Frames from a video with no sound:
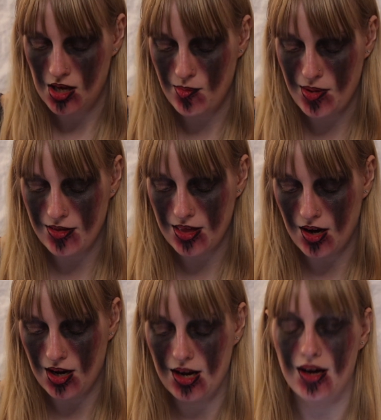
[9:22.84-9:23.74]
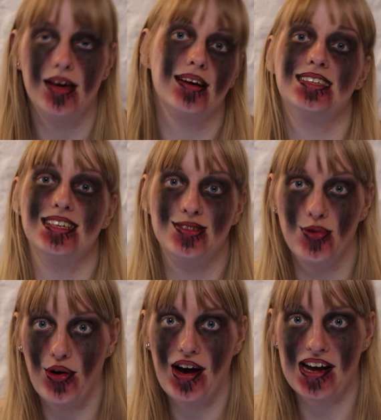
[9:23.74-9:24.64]
a bit of the eyeliner because it's
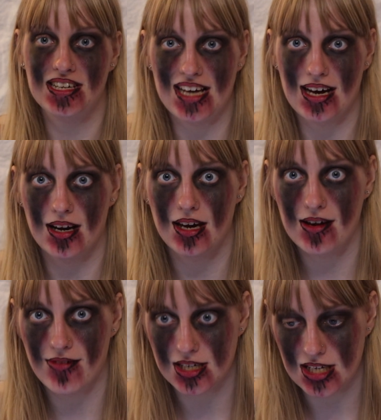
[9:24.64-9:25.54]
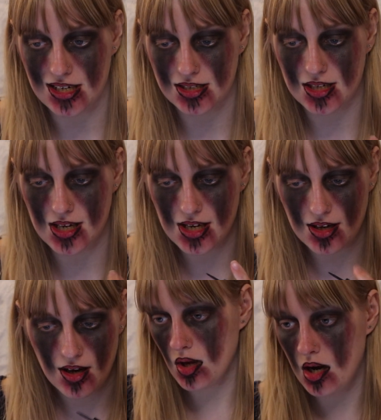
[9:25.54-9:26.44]
not exactly fantastic.
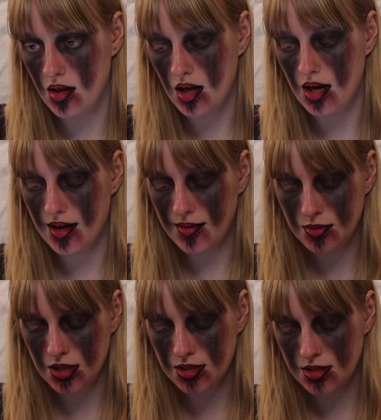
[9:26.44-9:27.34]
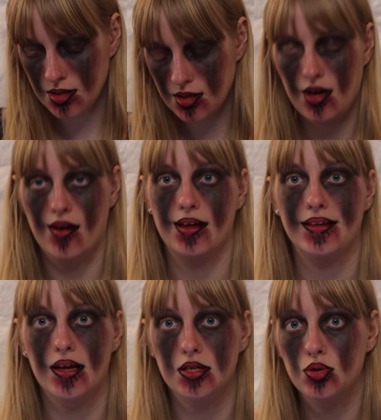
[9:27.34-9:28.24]
And I'm just going
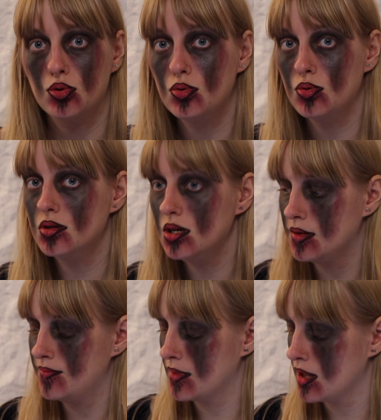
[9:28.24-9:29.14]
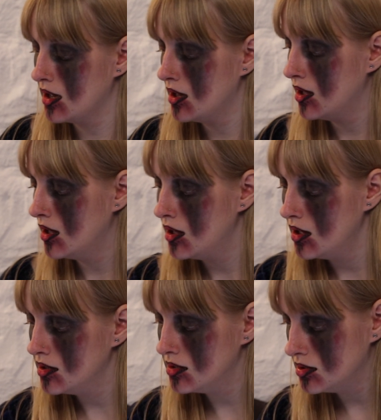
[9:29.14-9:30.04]
to
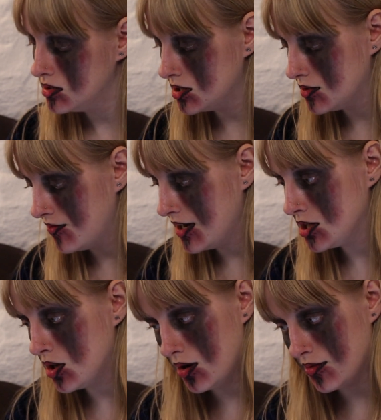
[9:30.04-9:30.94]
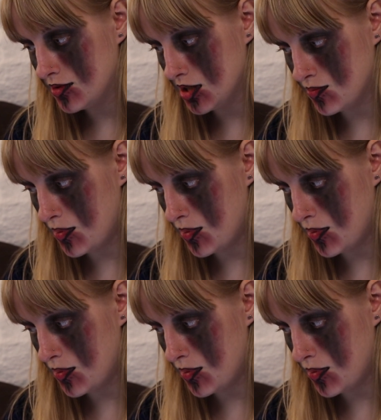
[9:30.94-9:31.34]
just finish it off just